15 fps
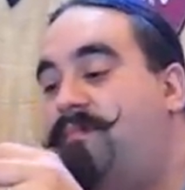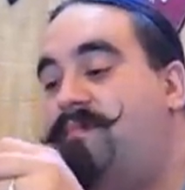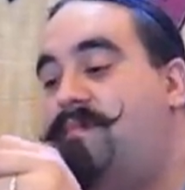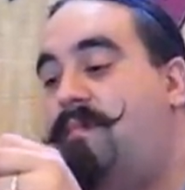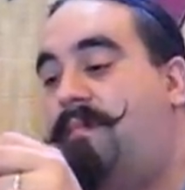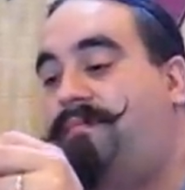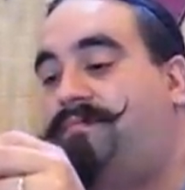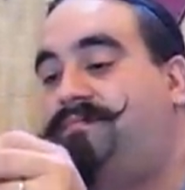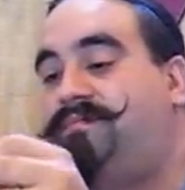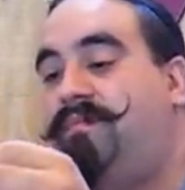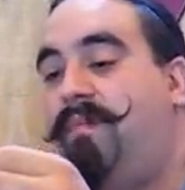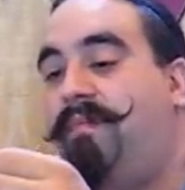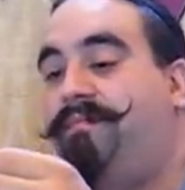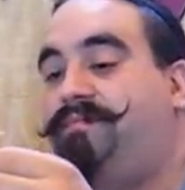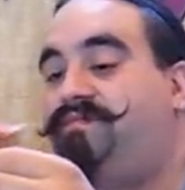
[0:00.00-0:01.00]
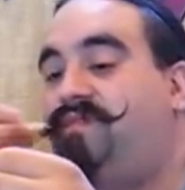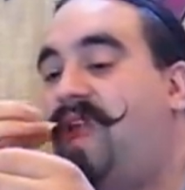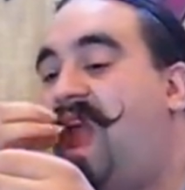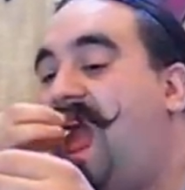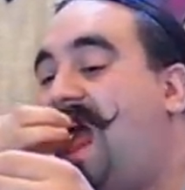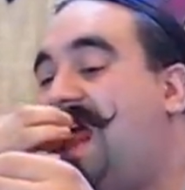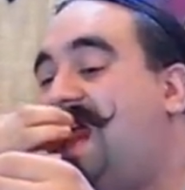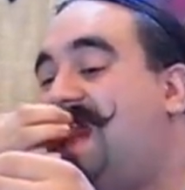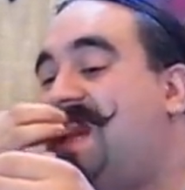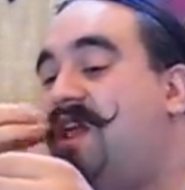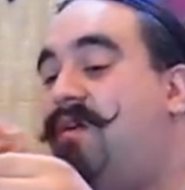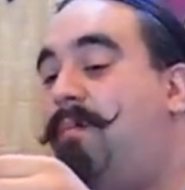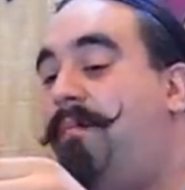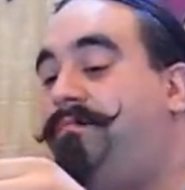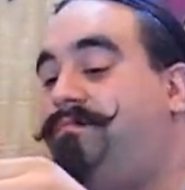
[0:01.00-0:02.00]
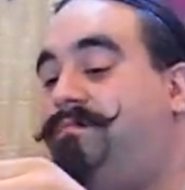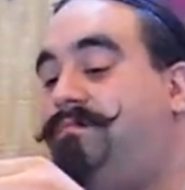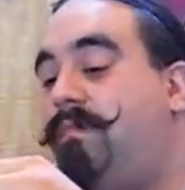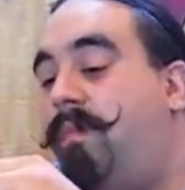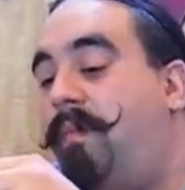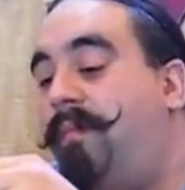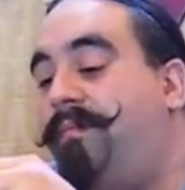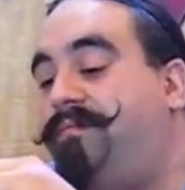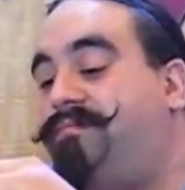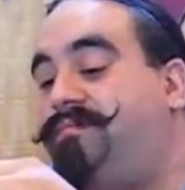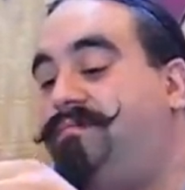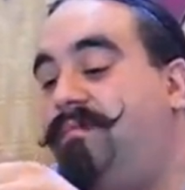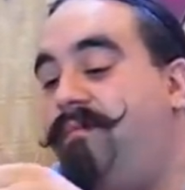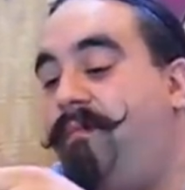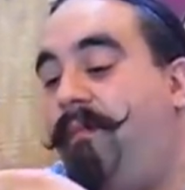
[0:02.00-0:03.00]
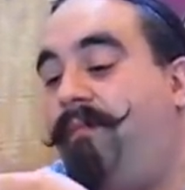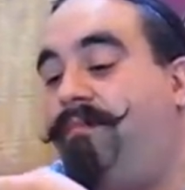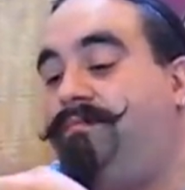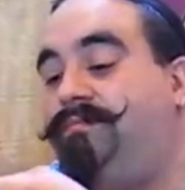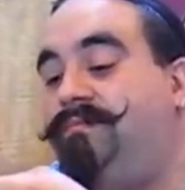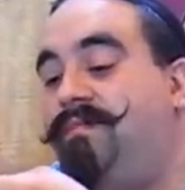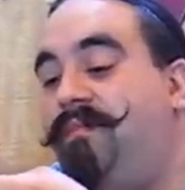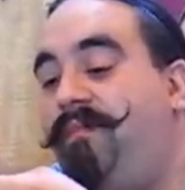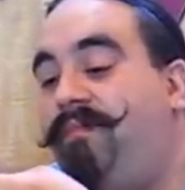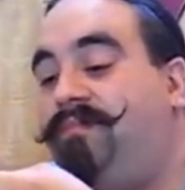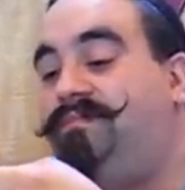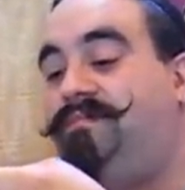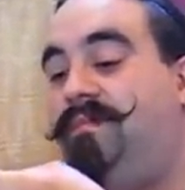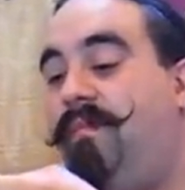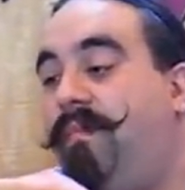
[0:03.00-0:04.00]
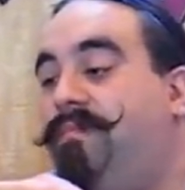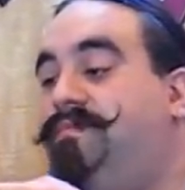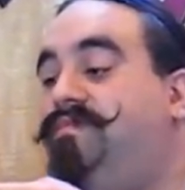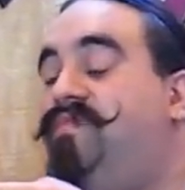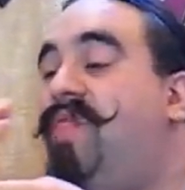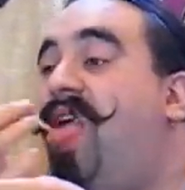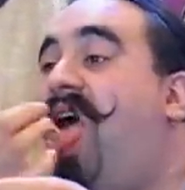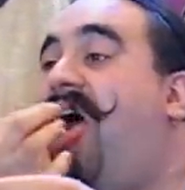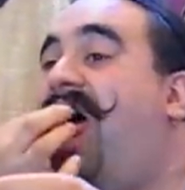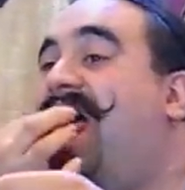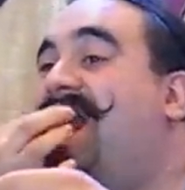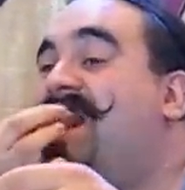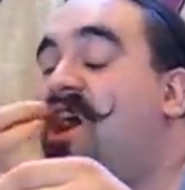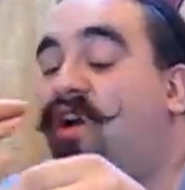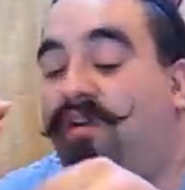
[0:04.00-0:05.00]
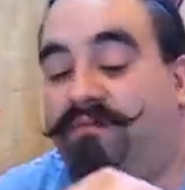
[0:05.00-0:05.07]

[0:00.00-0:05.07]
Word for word: Dennis. born on the surface. Dennis is still working on him though. That is that is bold. Yeah, he's going.